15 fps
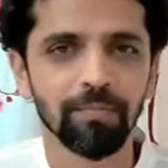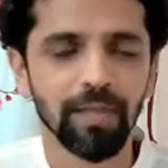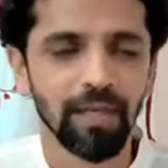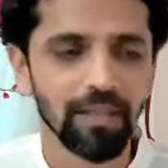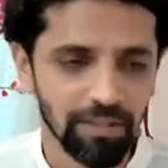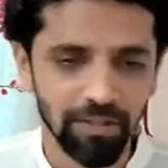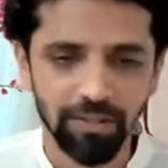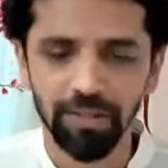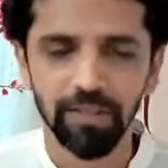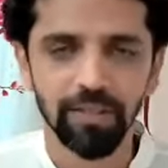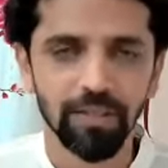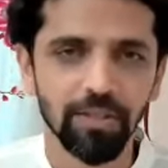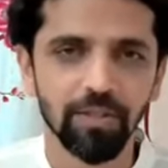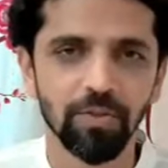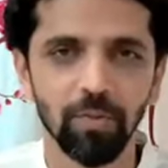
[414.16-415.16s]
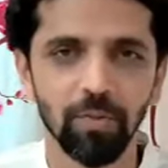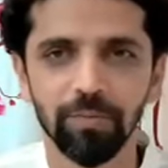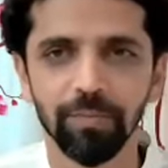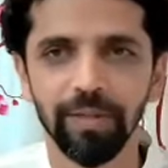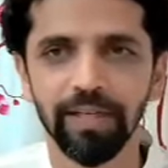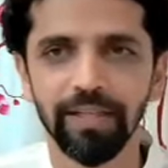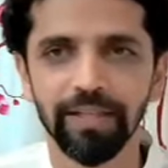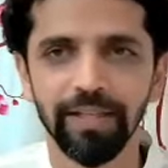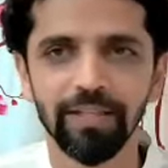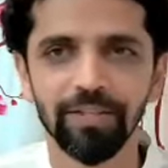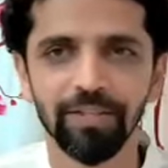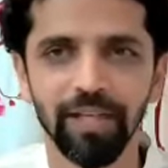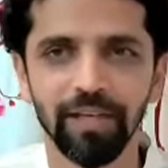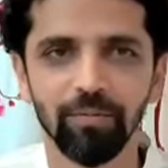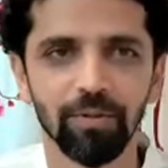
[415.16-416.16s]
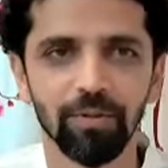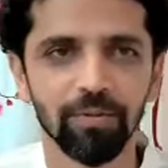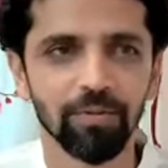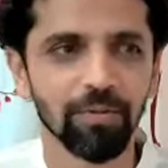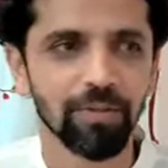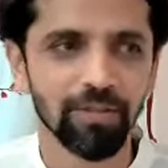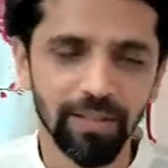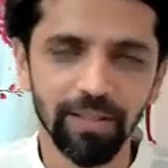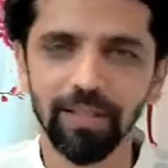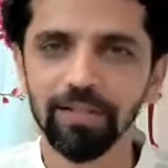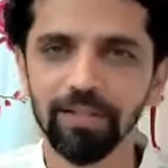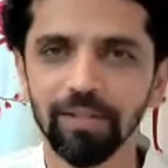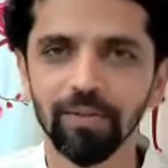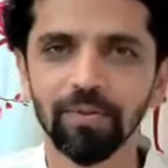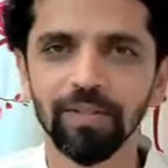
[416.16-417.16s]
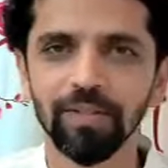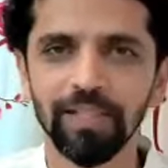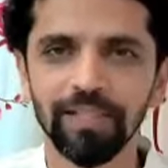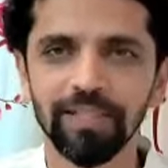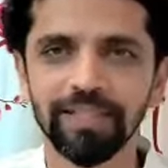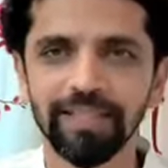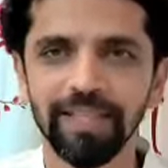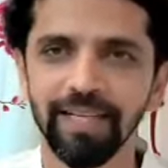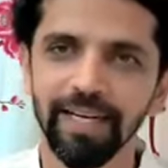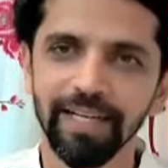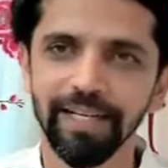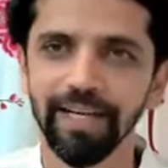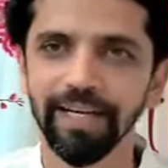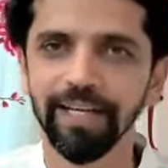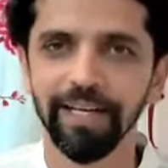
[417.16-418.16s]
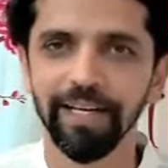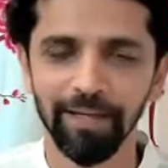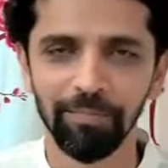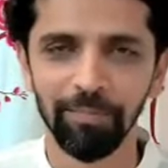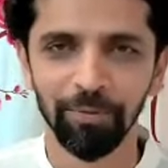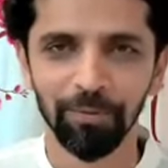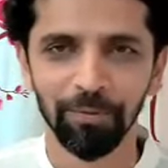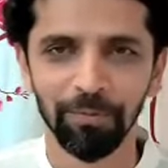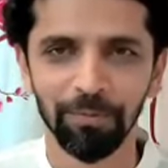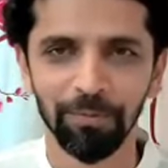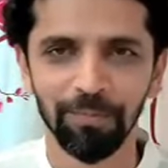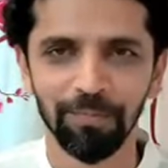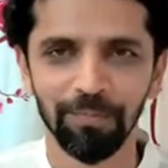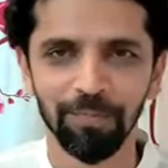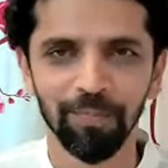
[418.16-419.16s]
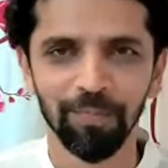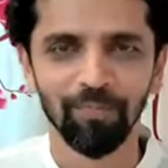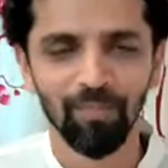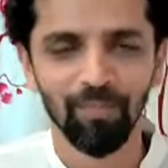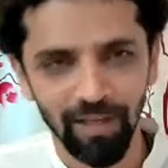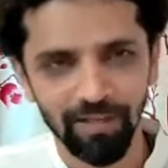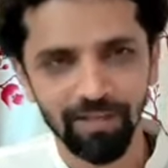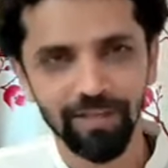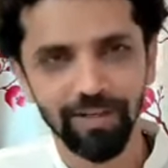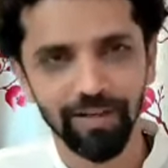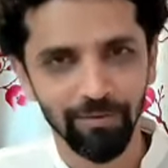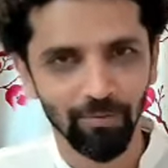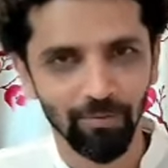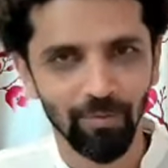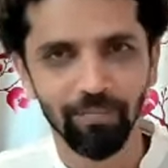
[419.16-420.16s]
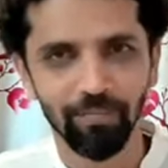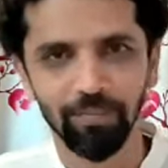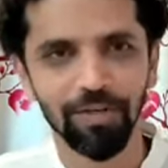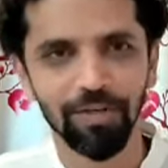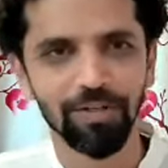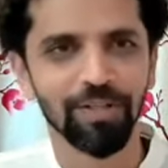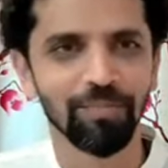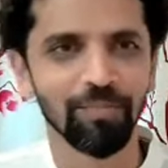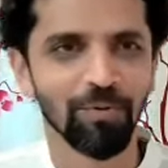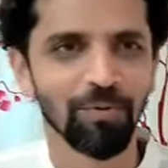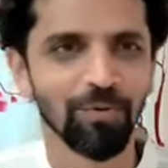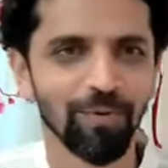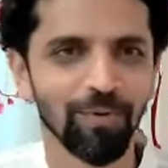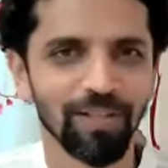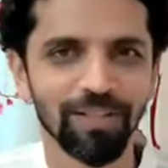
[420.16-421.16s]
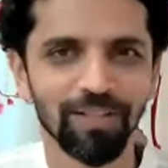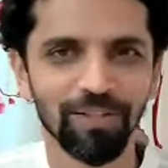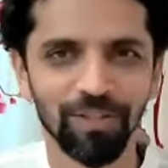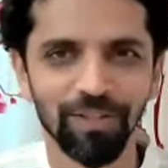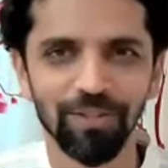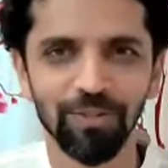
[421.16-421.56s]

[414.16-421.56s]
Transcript: And she said, this is what my intention I want to do. So it's a good, interesting idea. I can help you. And say one person more. Once she